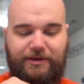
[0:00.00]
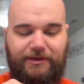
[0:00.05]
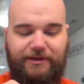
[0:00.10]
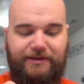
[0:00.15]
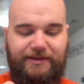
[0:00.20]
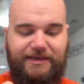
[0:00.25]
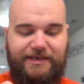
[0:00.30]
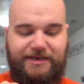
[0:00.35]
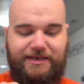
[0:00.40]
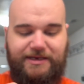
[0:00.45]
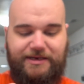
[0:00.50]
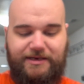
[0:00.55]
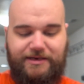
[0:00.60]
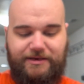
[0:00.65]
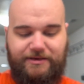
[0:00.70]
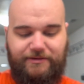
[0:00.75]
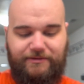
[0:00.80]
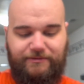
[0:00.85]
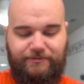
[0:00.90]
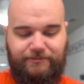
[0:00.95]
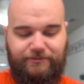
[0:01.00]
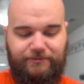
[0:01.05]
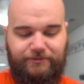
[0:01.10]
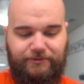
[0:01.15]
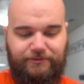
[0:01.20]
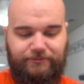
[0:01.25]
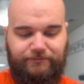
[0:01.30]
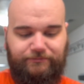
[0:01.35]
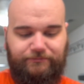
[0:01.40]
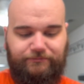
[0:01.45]
The
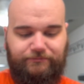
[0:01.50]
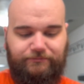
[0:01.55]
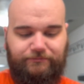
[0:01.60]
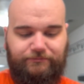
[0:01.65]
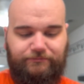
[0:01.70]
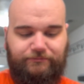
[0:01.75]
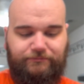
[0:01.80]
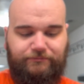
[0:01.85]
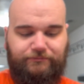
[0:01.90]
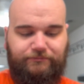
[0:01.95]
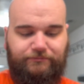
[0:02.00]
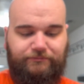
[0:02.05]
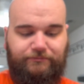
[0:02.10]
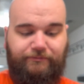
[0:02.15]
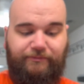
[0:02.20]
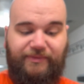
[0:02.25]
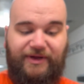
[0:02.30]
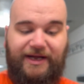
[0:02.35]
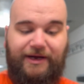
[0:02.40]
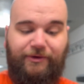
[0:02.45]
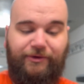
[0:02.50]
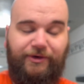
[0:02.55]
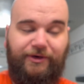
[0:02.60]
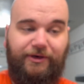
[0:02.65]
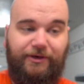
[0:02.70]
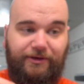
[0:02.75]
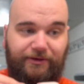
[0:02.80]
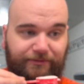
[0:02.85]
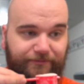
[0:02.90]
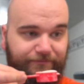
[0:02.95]

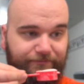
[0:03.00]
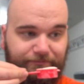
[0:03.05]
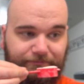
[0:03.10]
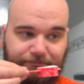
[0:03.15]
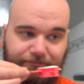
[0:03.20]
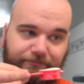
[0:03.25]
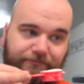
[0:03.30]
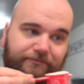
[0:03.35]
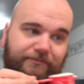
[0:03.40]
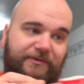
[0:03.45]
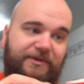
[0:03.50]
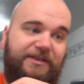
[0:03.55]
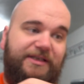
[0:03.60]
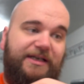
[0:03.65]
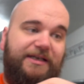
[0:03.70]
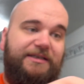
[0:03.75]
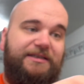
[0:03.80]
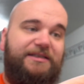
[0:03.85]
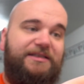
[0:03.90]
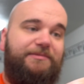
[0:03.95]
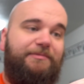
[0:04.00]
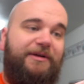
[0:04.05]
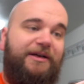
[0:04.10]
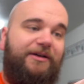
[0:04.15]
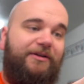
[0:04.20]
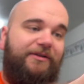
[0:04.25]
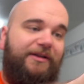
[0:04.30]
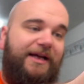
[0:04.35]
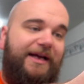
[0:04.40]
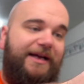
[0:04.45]
powder does
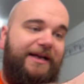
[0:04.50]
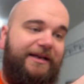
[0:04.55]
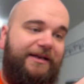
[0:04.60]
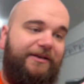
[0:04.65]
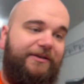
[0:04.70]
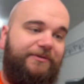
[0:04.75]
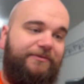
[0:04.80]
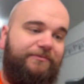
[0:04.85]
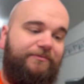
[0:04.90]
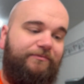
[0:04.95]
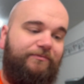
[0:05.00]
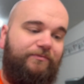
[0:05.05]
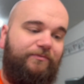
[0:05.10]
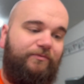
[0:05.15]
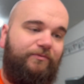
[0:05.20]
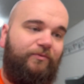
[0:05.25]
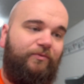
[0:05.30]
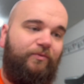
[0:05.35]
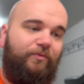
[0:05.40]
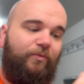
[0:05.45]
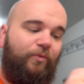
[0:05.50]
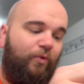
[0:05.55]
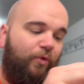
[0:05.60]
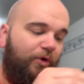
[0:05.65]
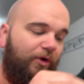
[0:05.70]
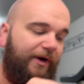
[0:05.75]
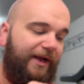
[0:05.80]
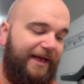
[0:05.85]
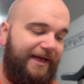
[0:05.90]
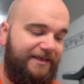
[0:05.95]
smell like
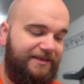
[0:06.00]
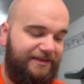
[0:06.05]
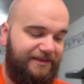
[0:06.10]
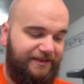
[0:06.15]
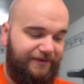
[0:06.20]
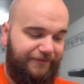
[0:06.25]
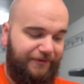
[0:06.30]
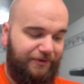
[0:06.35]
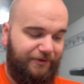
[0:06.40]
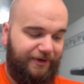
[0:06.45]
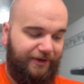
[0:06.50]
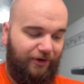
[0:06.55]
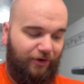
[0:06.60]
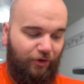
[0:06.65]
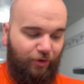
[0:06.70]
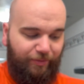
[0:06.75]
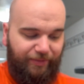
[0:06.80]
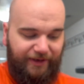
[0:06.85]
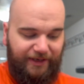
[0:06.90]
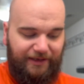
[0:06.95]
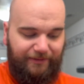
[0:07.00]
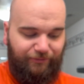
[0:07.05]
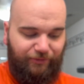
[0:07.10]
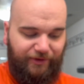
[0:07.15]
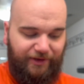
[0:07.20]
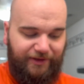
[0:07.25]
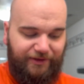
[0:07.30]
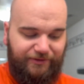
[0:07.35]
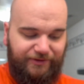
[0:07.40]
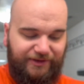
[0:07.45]
Warheads, as if you're going to open up
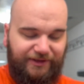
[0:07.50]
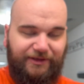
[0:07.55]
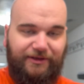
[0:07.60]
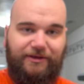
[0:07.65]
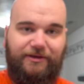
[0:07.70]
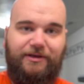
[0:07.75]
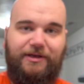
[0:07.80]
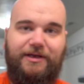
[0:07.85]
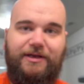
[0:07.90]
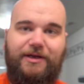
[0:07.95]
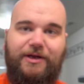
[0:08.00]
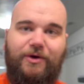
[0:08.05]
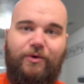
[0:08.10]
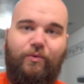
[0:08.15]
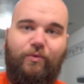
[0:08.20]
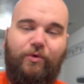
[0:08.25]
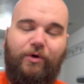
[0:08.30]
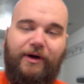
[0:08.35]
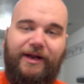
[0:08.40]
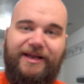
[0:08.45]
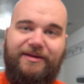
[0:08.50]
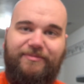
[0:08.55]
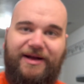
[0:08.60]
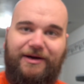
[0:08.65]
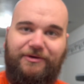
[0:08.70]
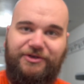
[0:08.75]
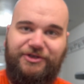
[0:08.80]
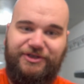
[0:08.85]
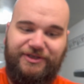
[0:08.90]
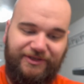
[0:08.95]
one of those little Warhead
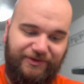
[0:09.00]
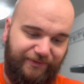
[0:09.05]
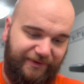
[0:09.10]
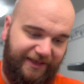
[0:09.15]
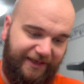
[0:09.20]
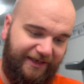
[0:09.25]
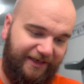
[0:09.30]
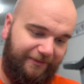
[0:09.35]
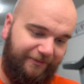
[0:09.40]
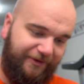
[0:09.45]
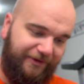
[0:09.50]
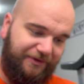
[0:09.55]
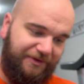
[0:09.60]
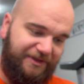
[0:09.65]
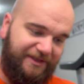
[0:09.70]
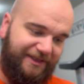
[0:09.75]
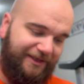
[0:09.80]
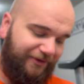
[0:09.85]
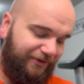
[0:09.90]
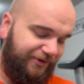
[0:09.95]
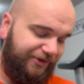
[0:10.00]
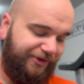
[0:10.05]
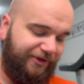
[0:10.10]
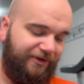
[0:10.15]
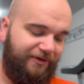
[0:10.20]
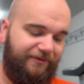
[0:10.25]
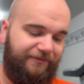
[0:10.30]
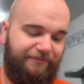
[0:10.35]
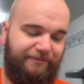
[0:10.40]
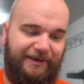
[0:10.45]
pouches when they come in those single
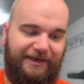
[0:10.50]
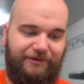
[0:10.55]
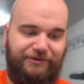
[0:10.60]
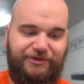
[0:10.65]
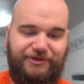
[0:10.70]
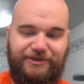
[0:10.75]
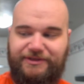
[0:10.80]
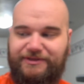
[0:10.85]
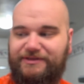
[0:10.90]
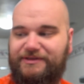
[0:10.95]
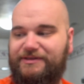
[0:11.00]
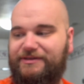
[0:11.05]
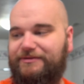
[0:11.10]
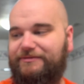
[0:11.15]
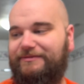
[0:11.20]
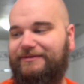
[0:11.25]
serve pouches.